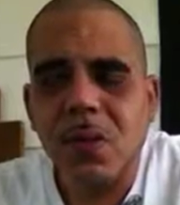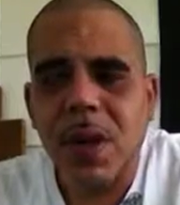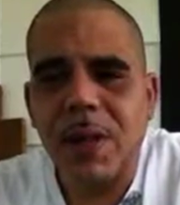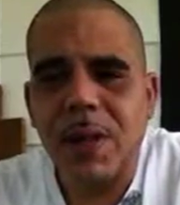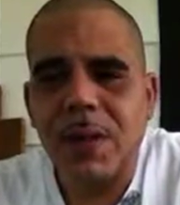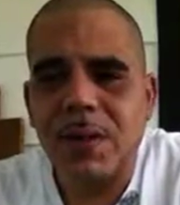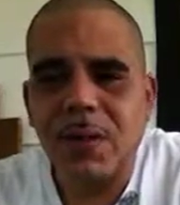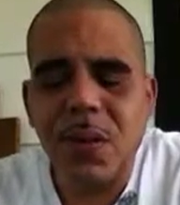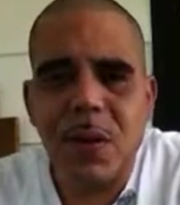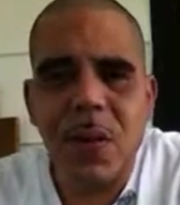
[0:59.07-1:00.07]
went
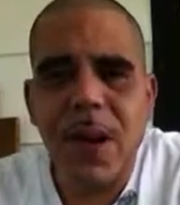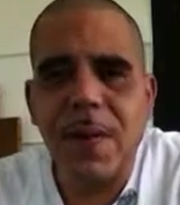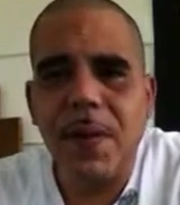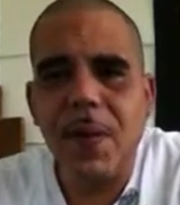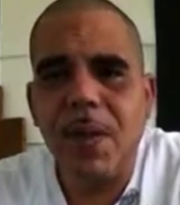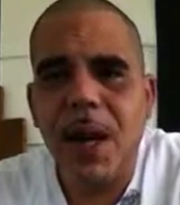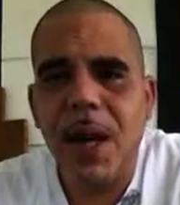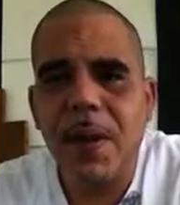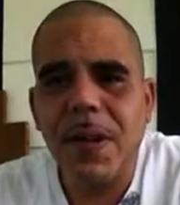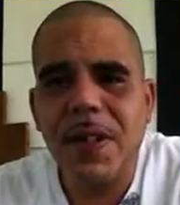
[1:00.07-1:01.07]
went away for a little
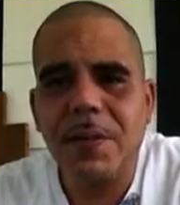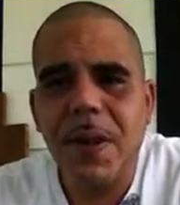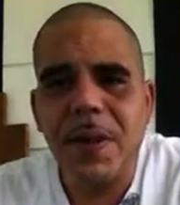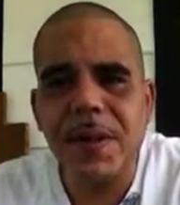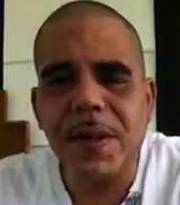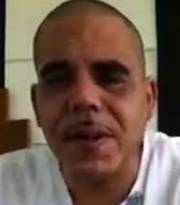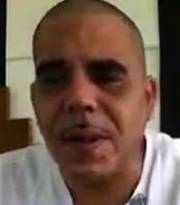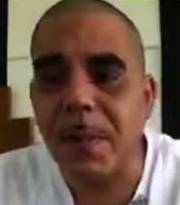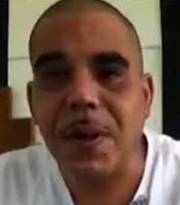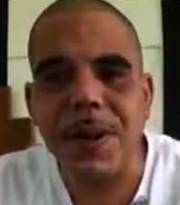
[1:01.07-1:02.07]
while, experienced
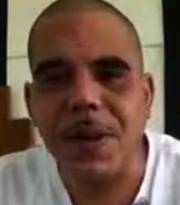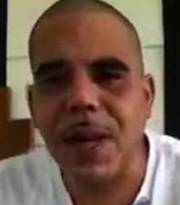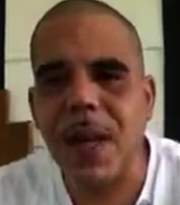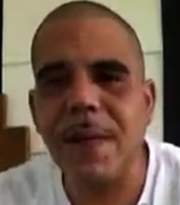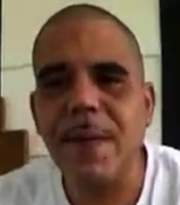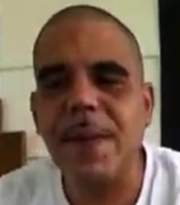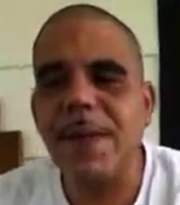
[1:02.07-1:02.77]
the prison life,